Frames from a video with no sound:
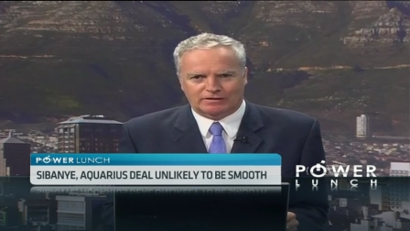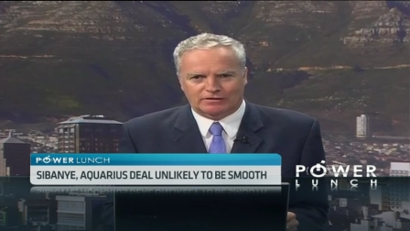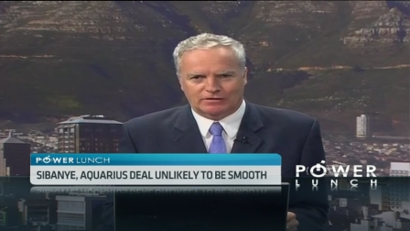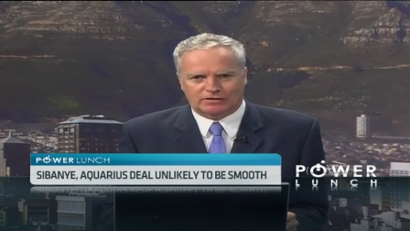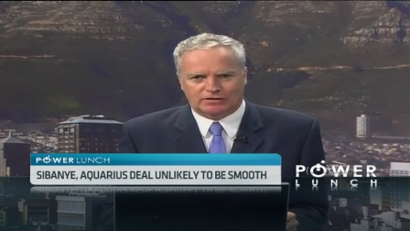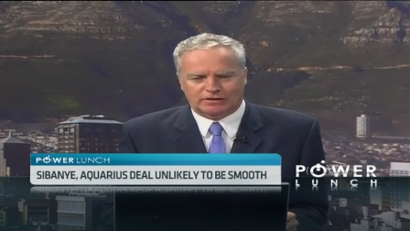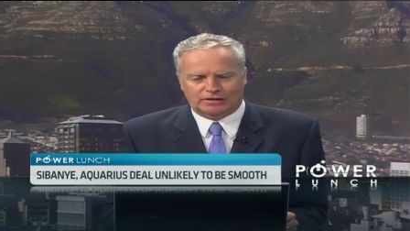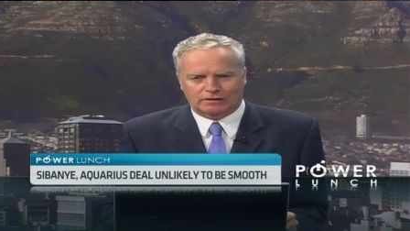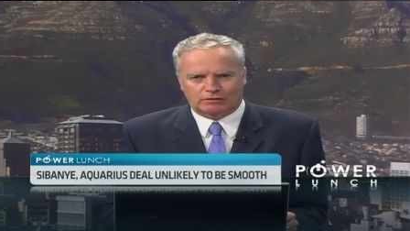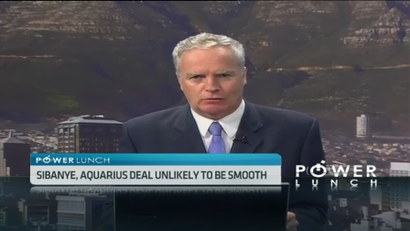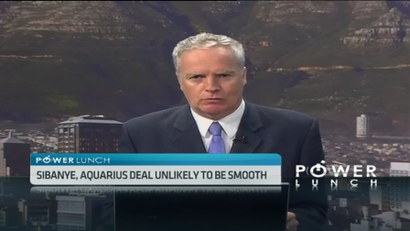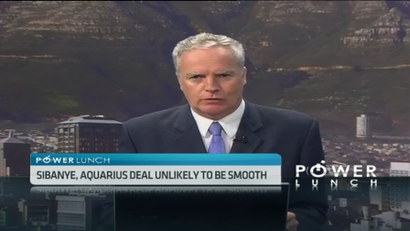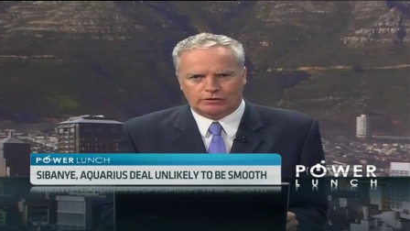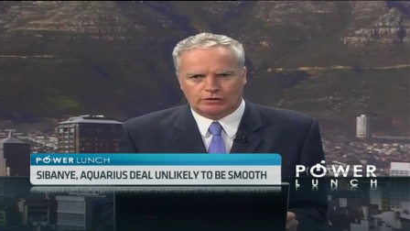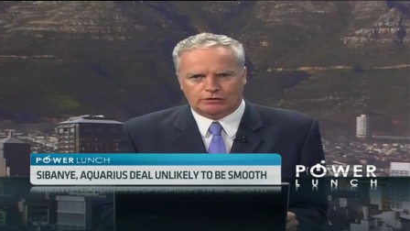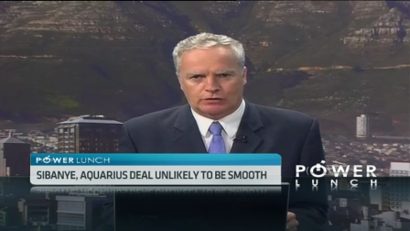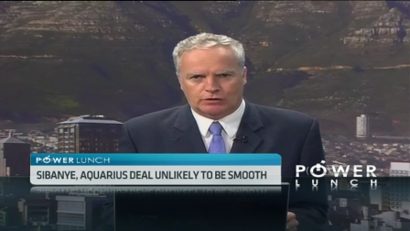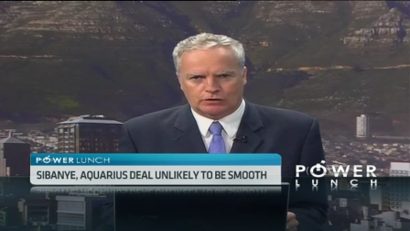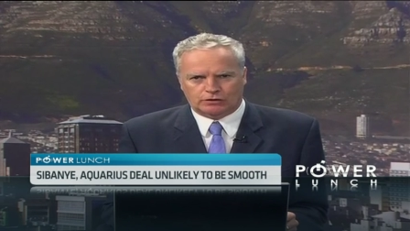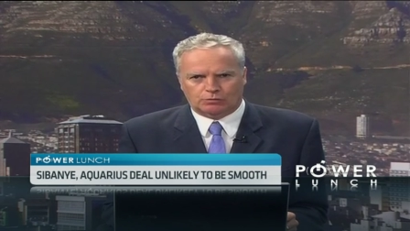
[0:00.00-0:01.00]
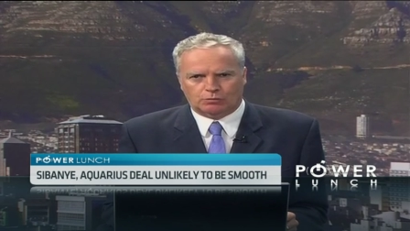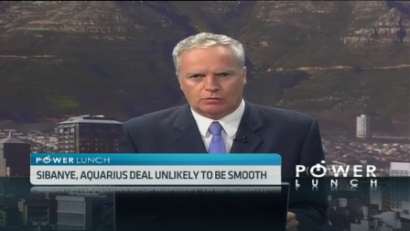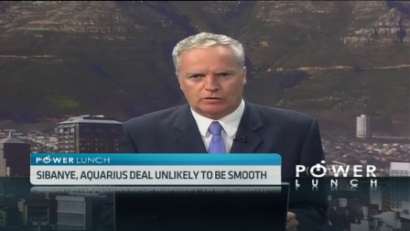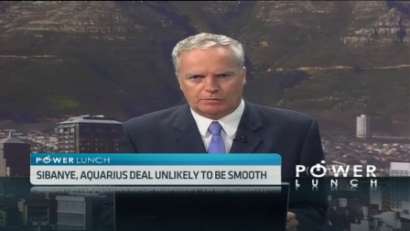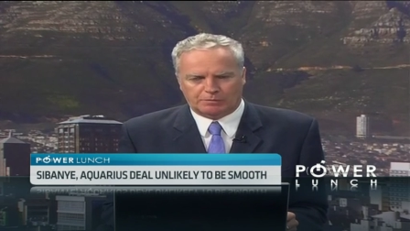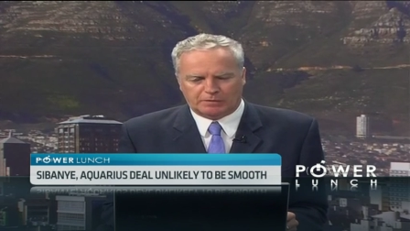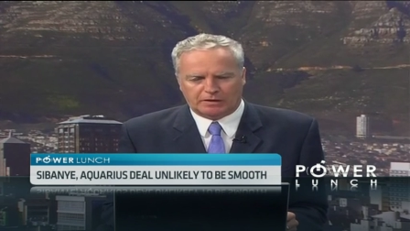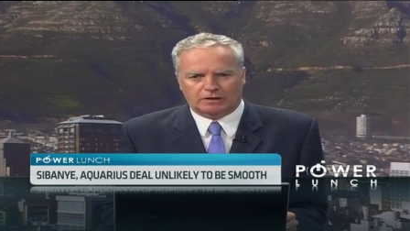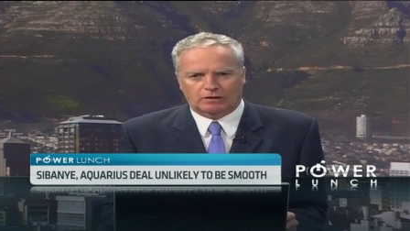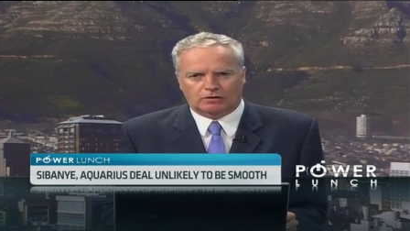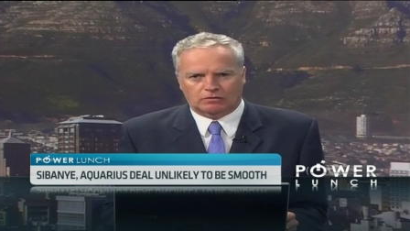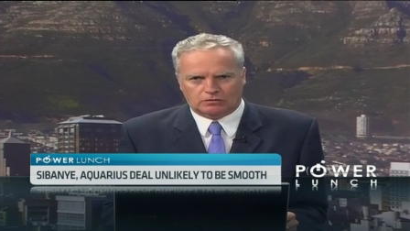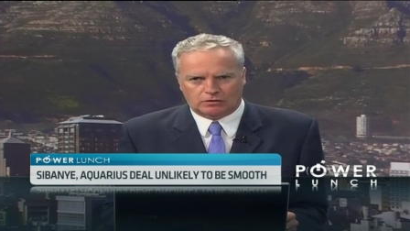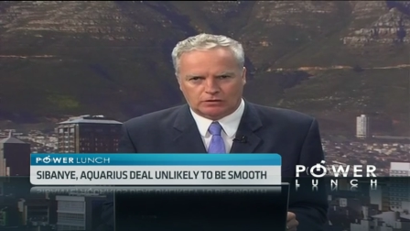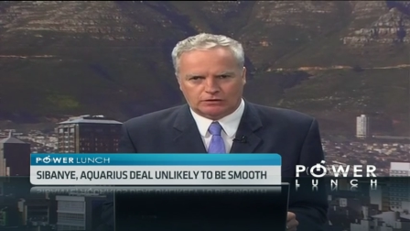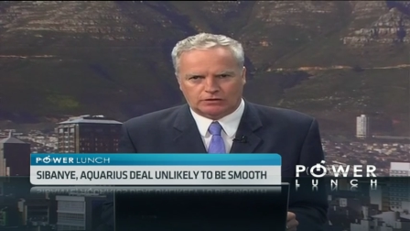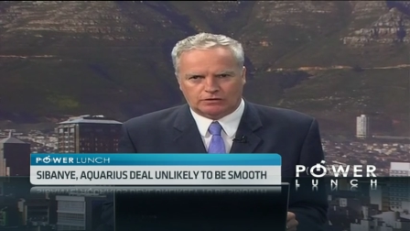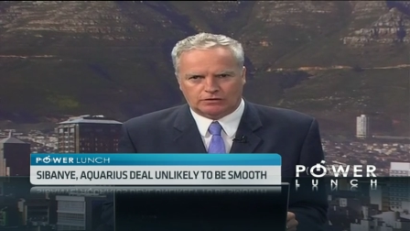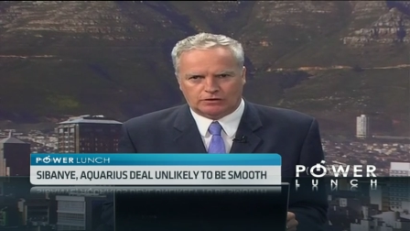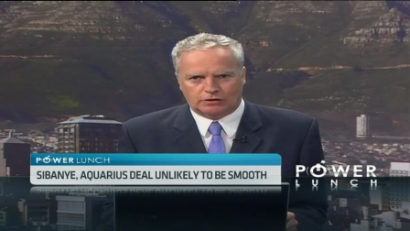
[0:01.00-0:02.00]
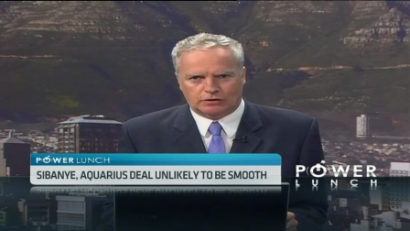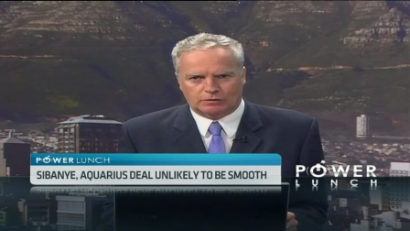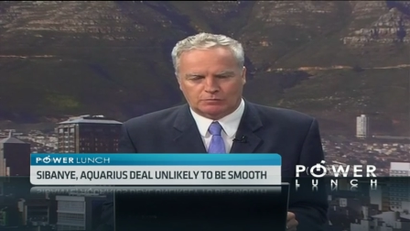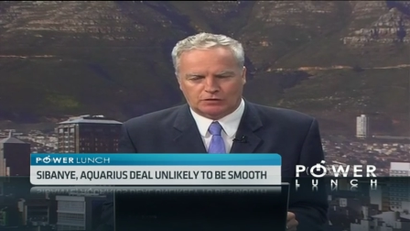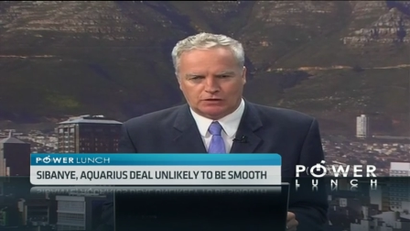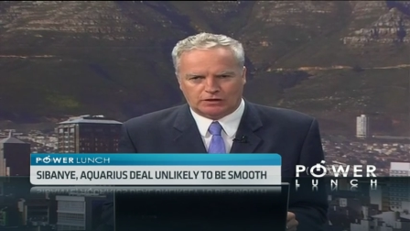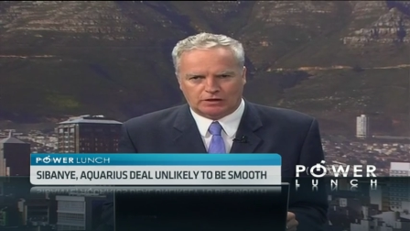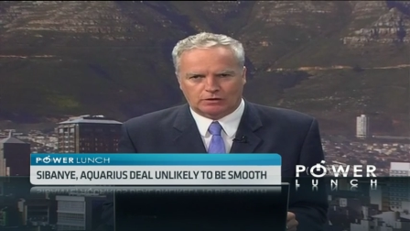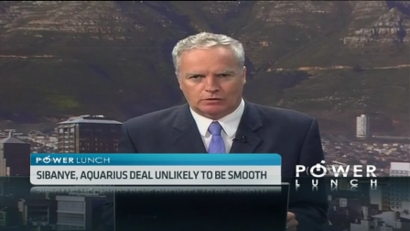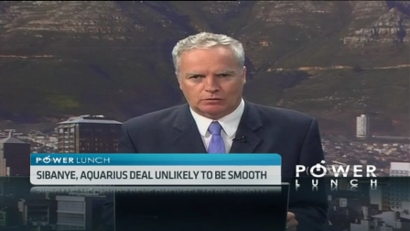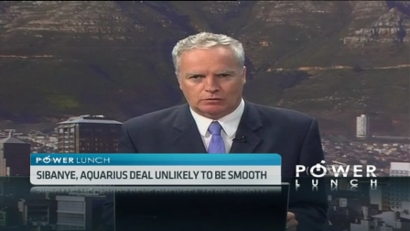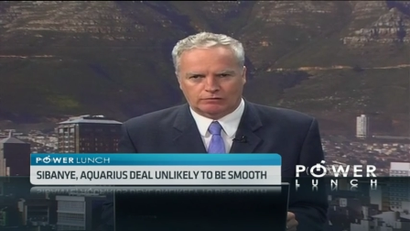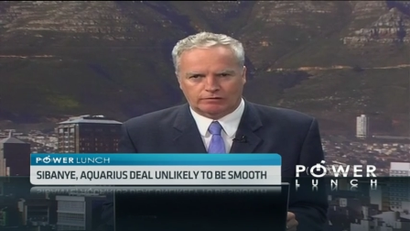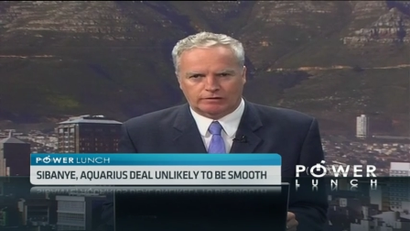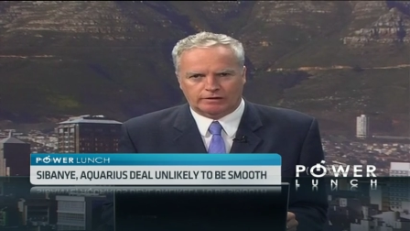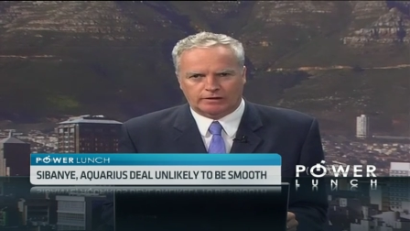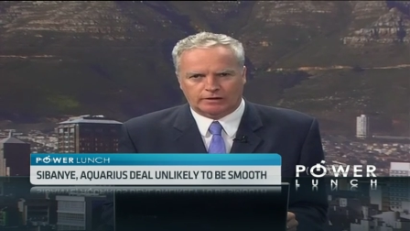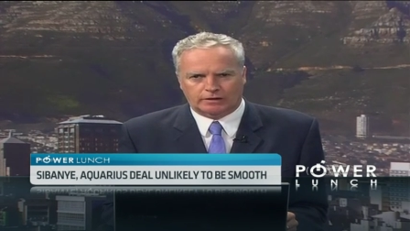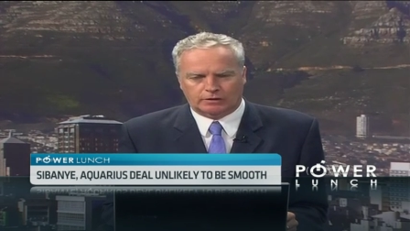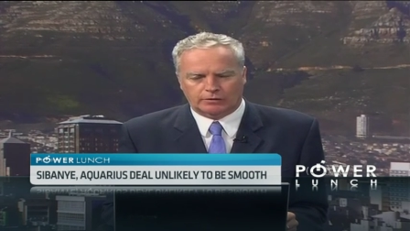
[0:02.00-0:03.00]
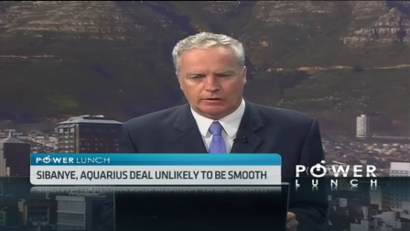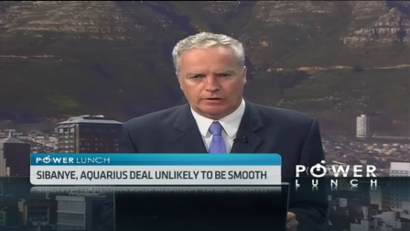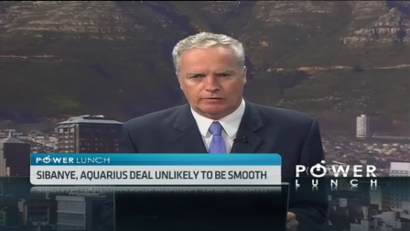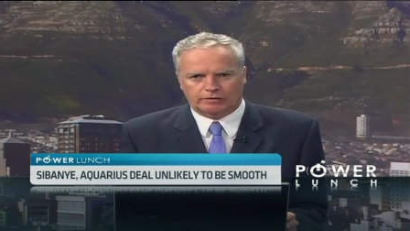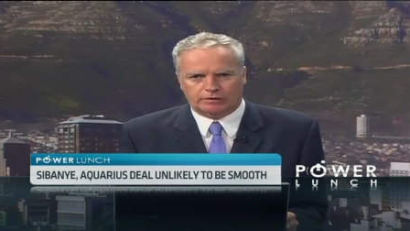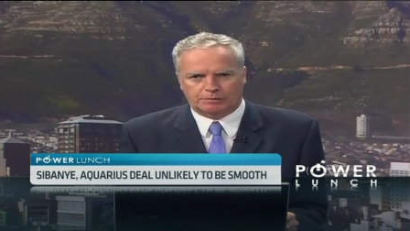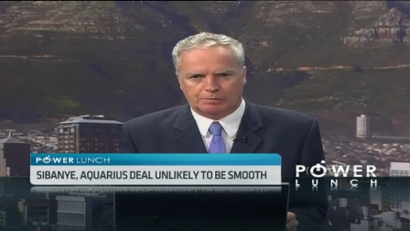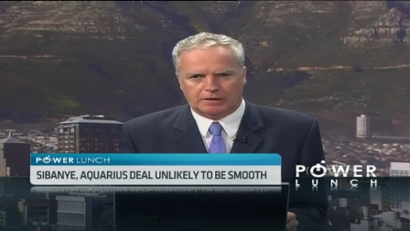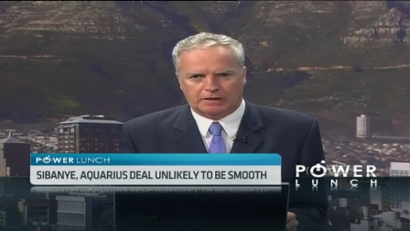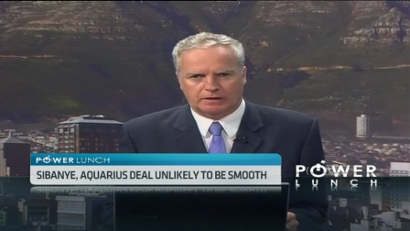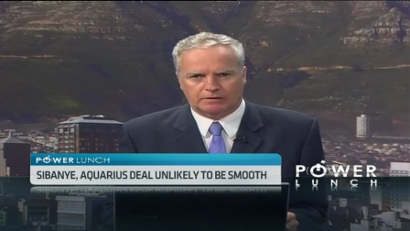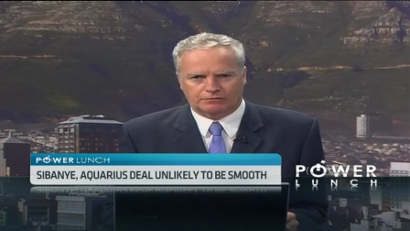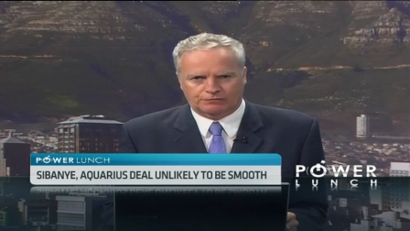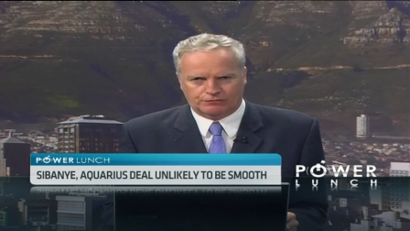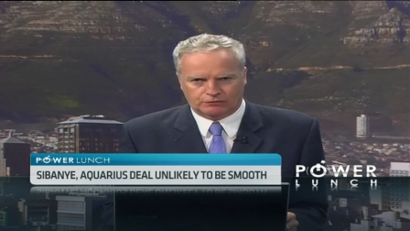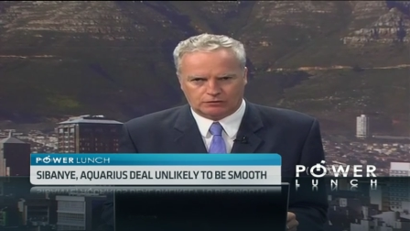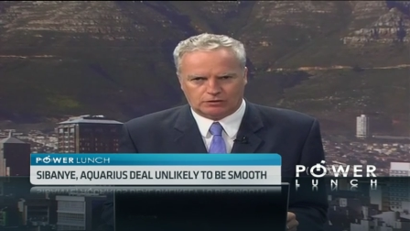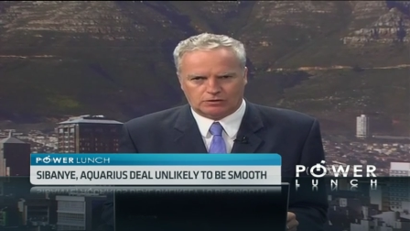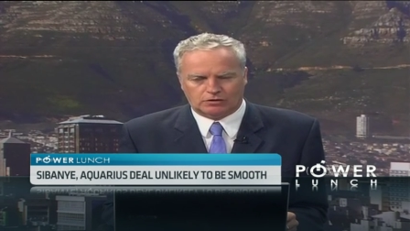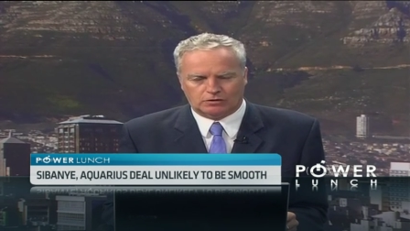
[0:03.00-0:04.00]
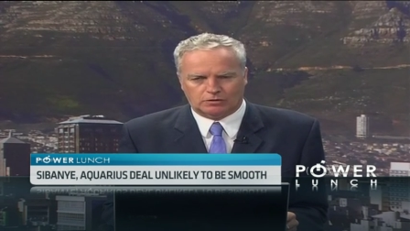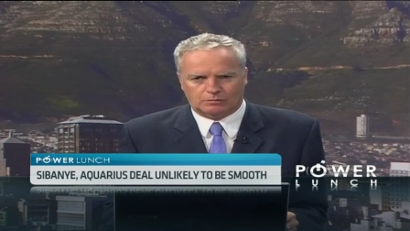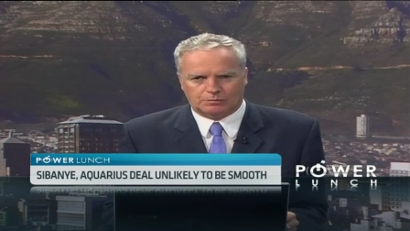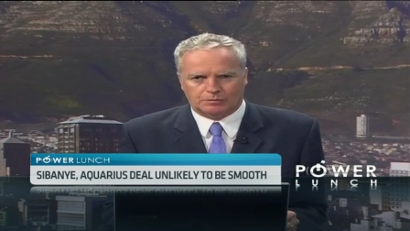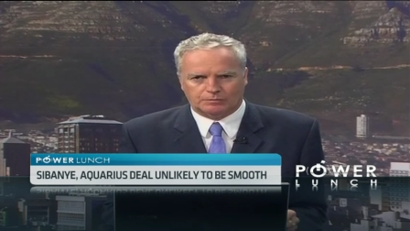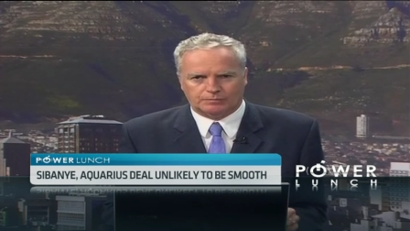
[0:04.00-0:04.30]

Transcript: the deal, or you just want to be a long-term shareholder in Aquarius Platinum full stop?